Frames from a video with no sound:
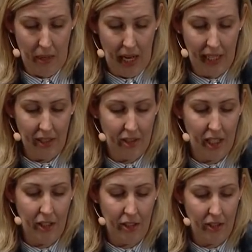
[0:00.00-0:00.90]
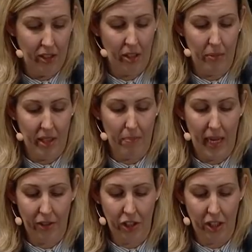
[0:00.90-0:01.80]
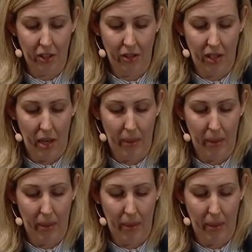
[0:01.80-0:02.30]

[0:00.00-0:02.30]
but I can tell you there's something magical